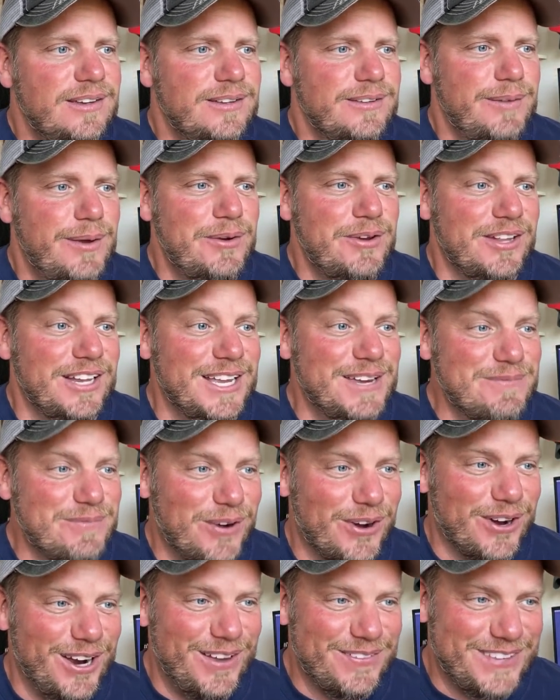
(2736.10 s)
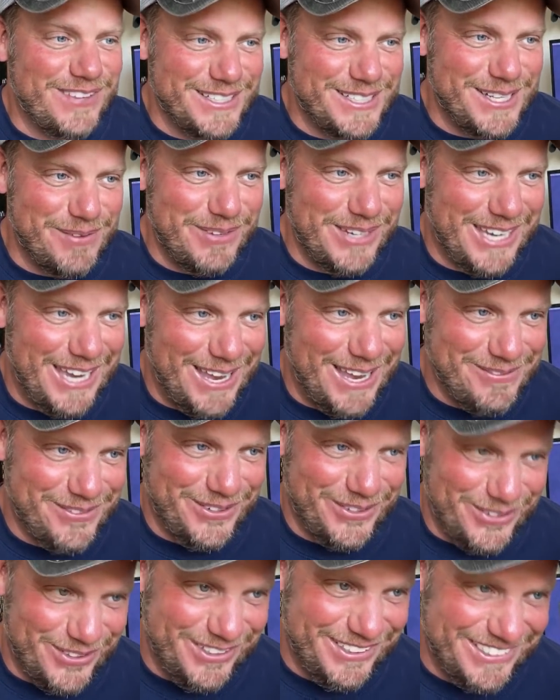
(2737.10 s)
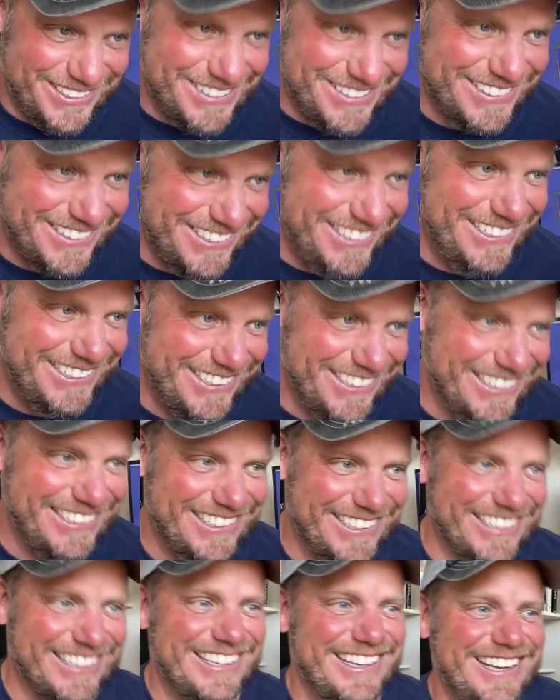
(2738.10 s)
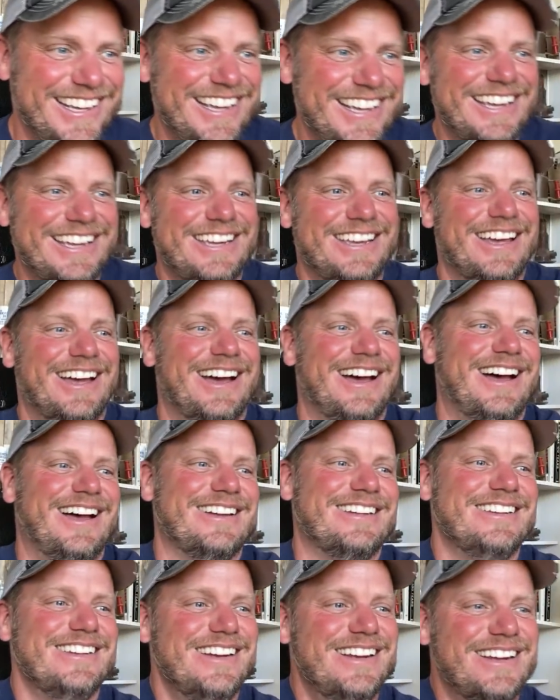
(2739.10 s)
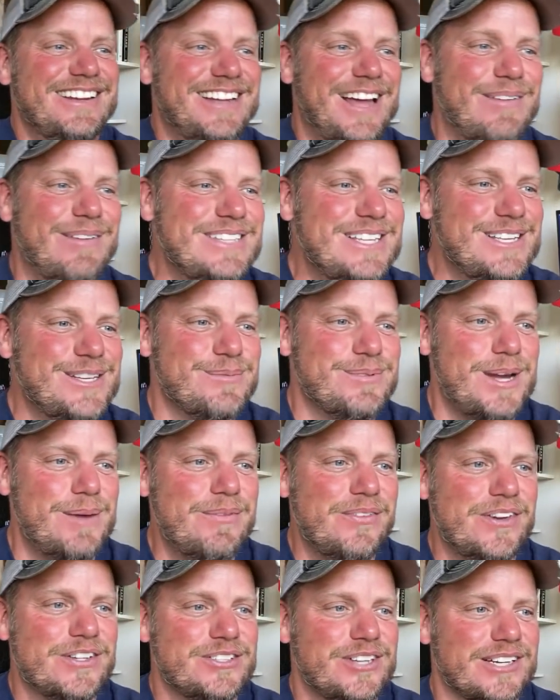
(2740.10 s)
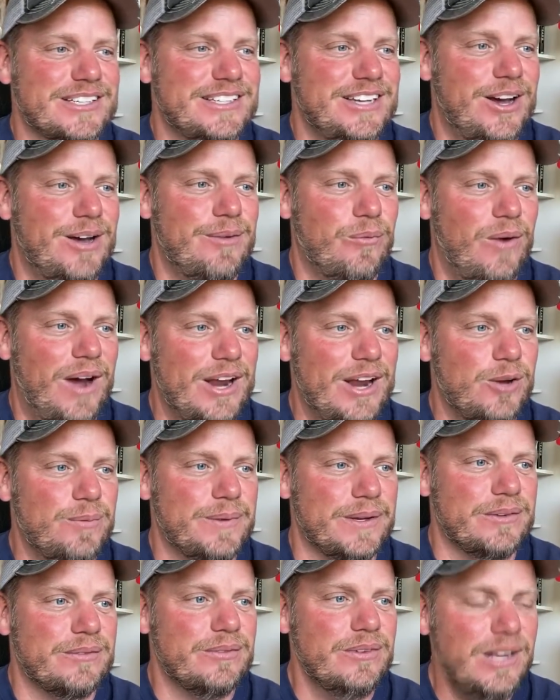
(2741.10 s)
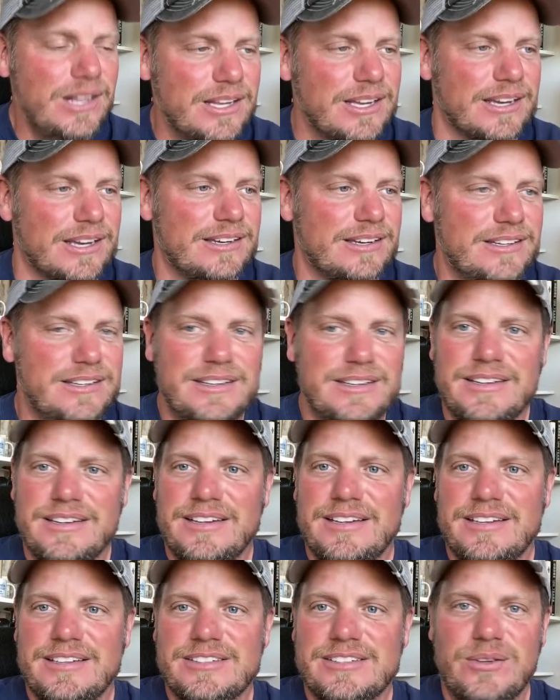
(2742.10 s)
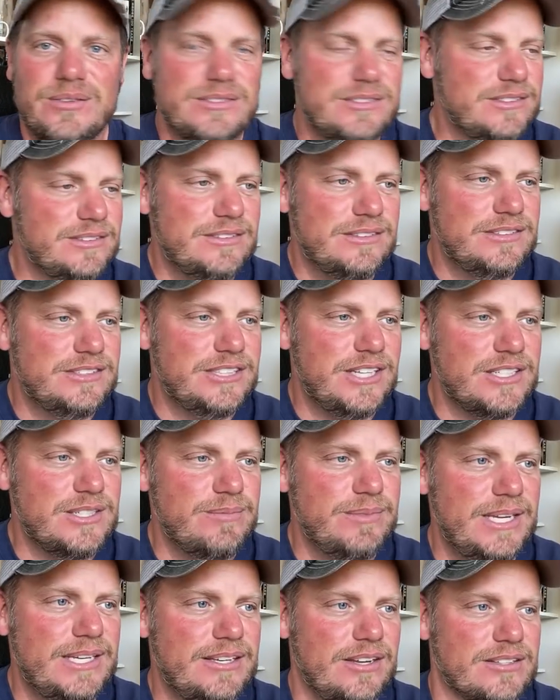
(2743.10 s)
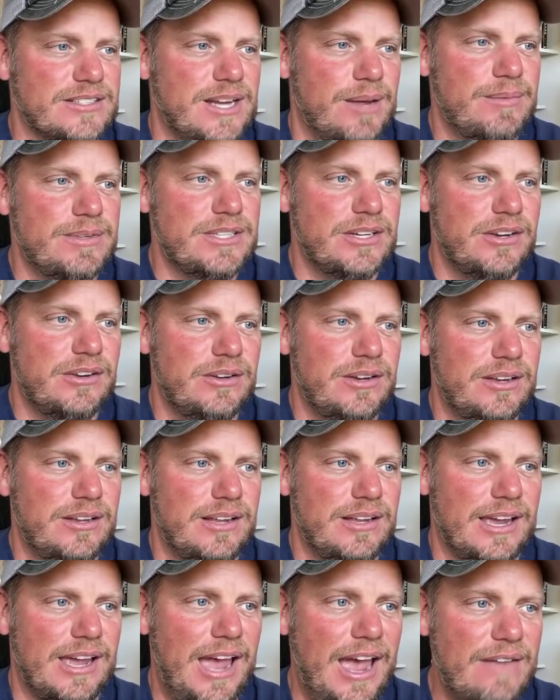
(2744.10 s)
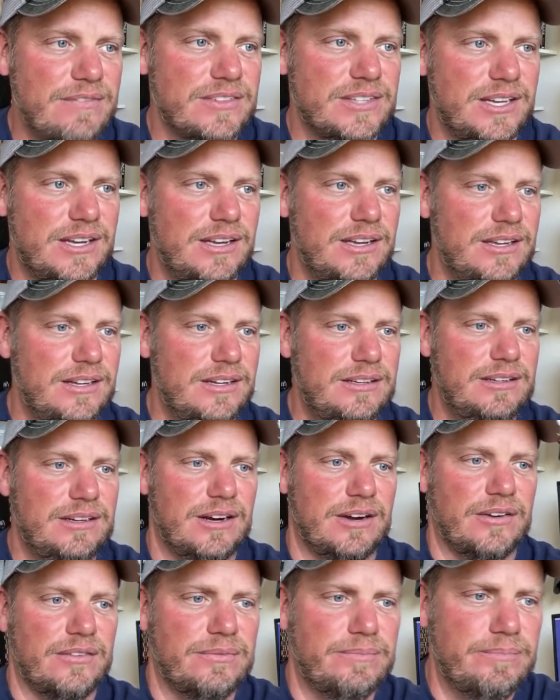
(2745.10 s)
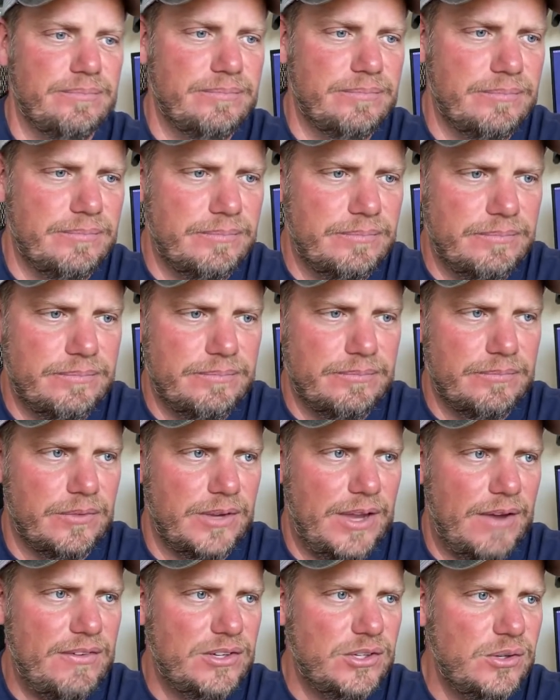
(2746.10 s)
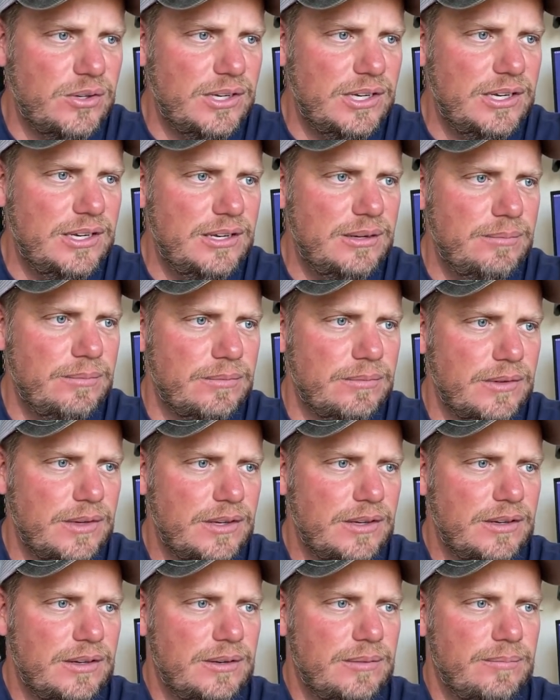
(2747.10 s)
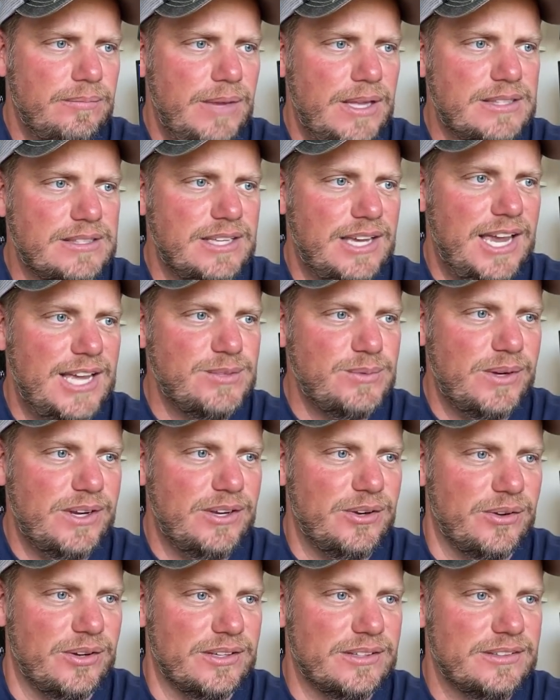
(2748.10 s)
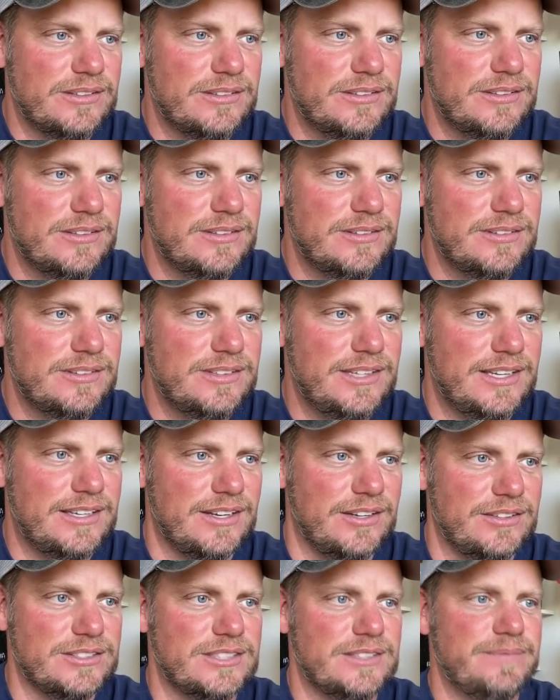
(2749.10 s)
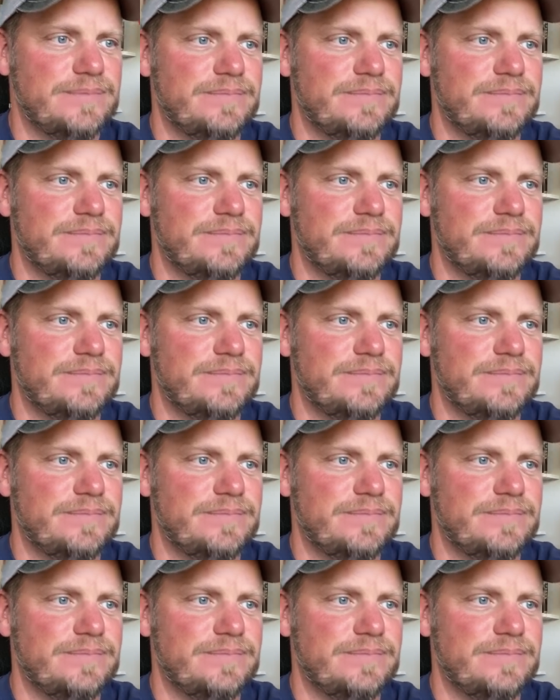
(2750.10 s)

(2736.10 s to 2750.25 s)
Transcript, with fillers: Maybe you'll eat more often to gain viewers. uh, Thomas says, I'm shopping for a truck now. I'm wide open. Really? So share some details, Thomas. Are you uh, like half ton? Are you heavy duty? Midsize? What are you doing? Details.